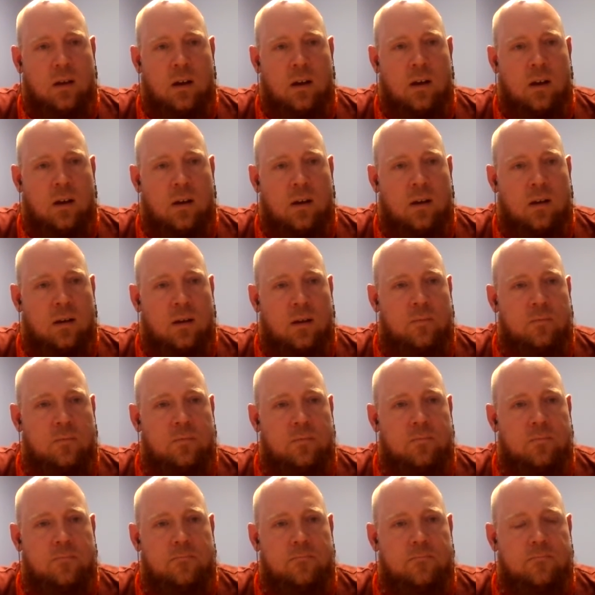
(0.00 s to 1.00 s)

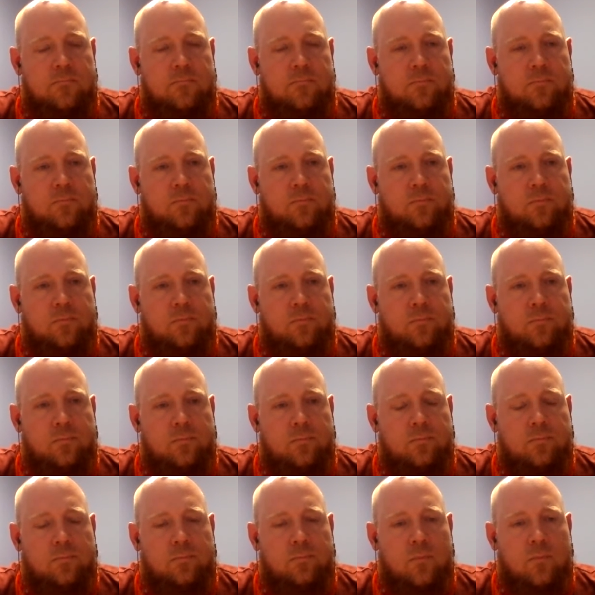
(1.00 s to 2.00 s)
um,
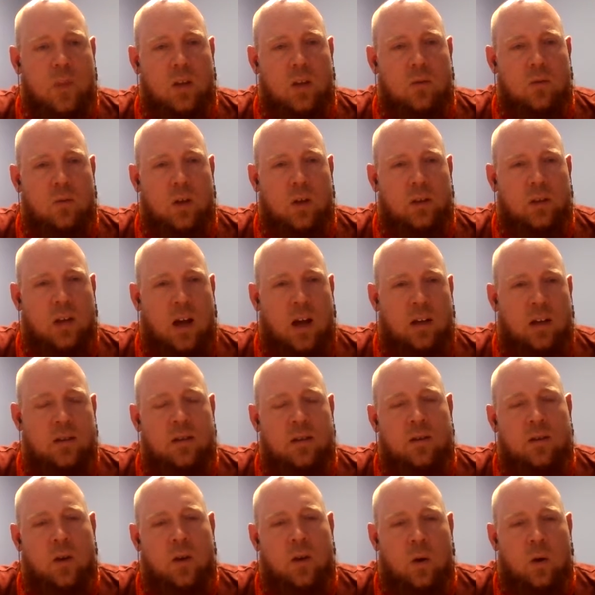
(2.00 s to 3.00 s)
while not
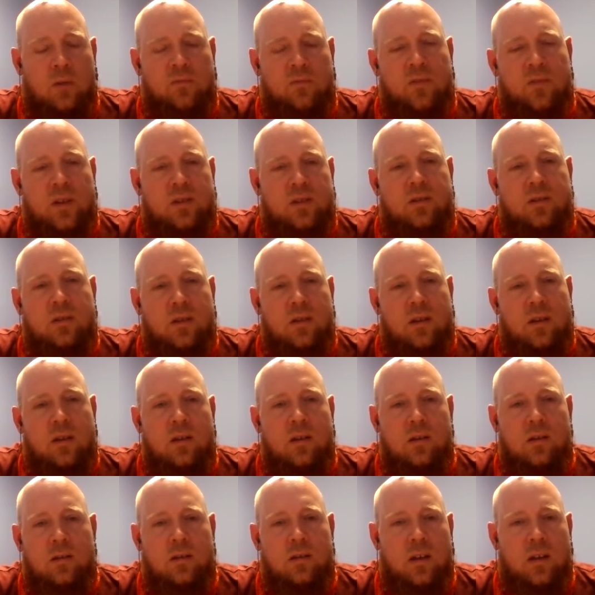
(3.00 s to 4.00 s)

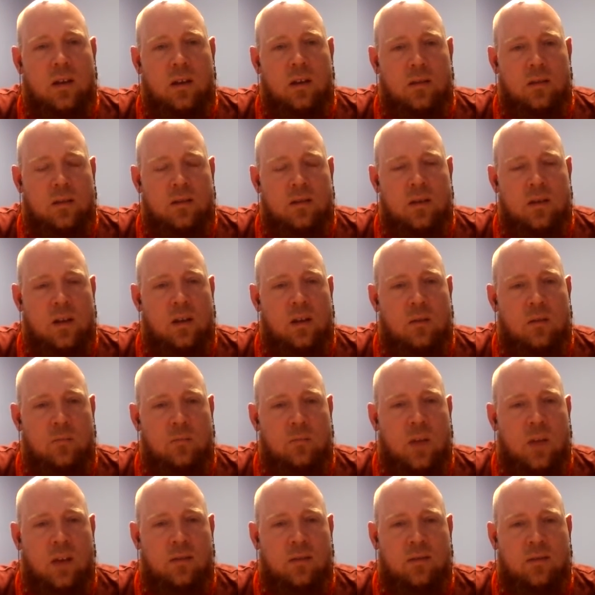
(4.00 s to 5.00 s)
officially leading the
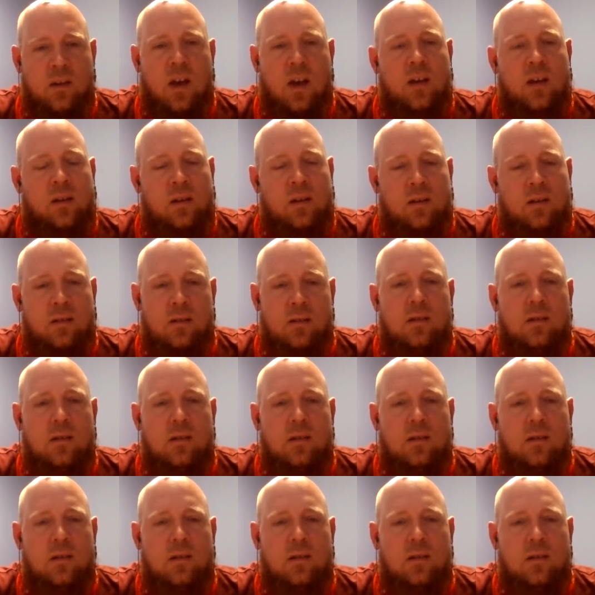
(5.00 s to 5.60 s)
team, has kind of